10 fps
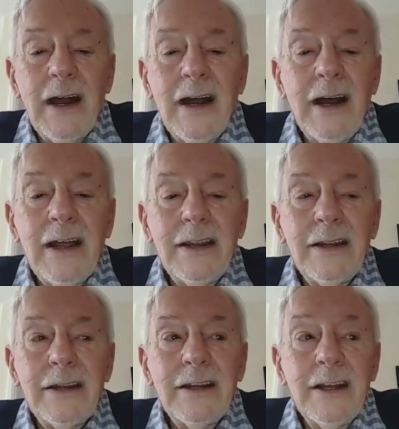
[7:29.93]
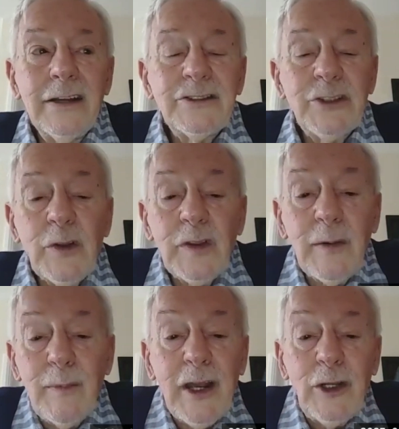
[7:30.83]
And so
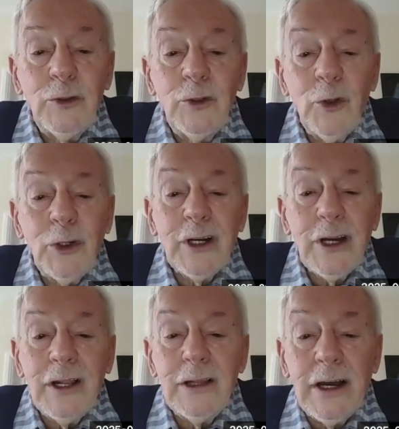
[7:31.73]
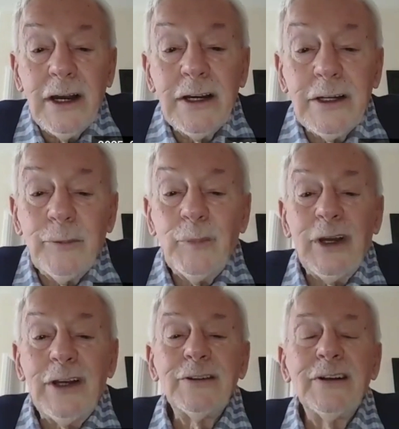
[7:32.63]
they may look alike. It
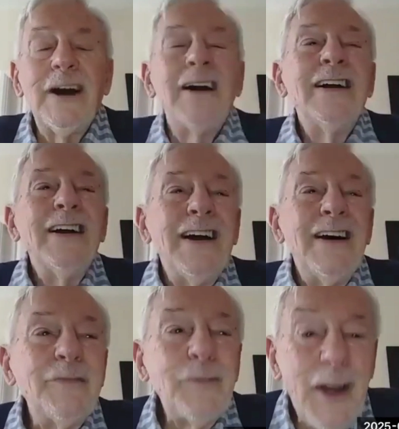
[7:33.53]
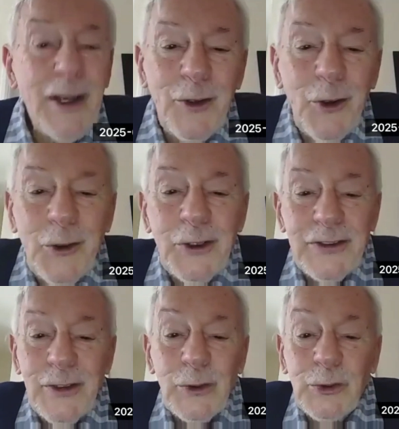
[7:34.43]
may look
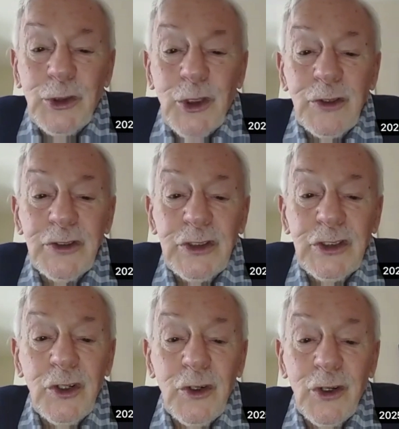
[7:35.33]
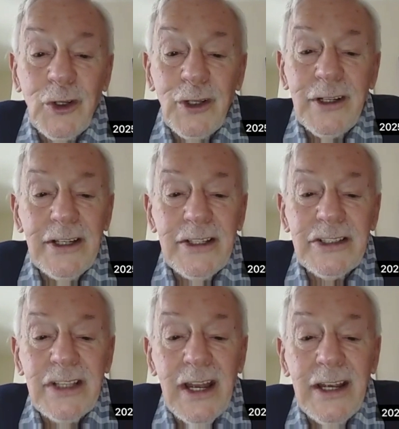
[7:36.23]
as though John Searle is
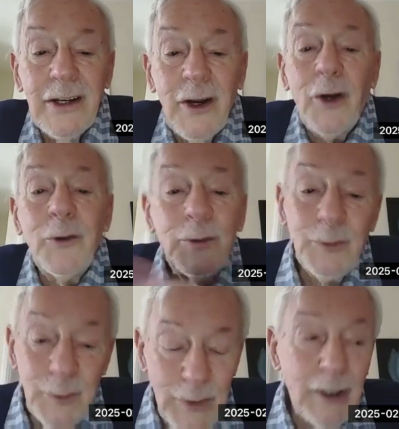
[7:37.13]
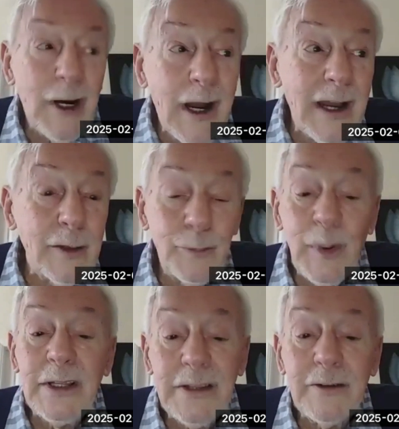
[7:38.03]
saying, oh, no, I
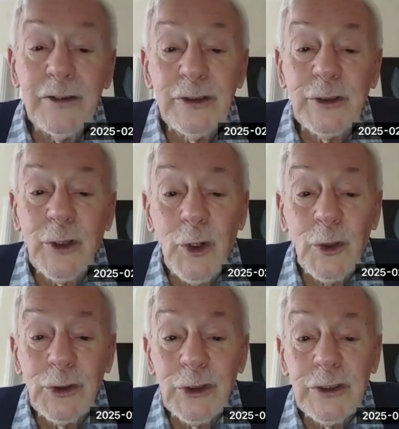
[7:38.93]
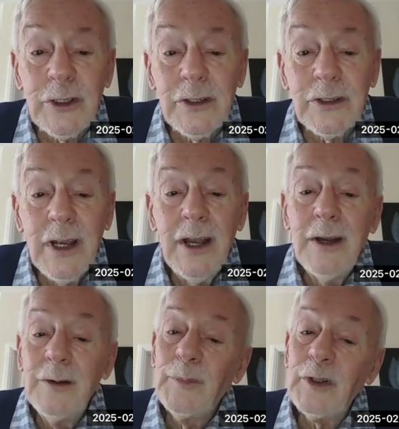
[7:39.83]
admit there is consciousness,
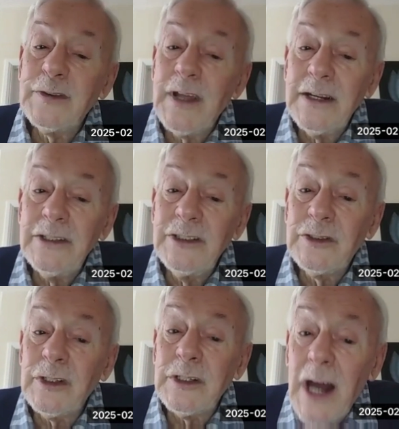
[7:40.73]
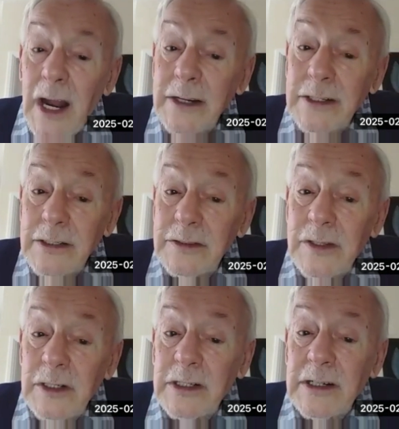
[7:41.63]
but then he's denying
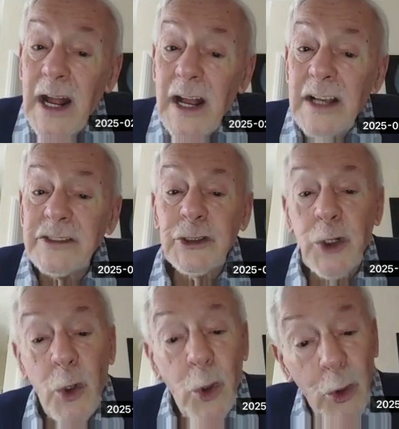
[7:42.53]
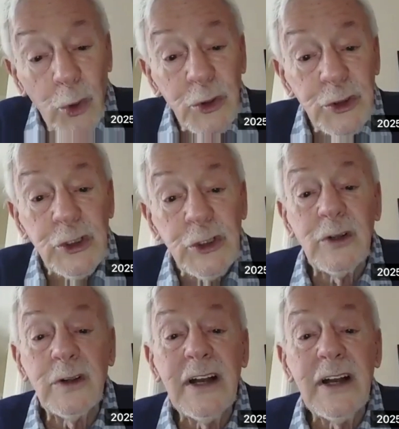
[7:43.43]
that it has
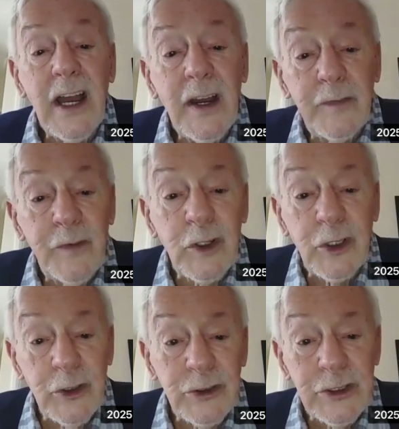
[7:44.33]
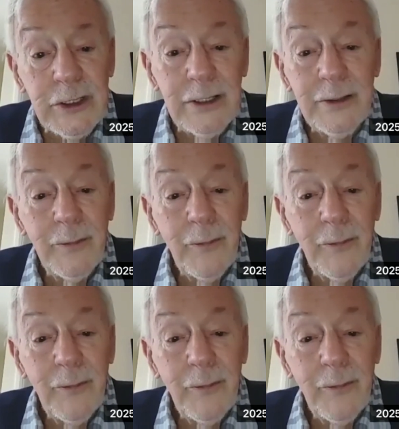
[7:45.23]
causal efficacy.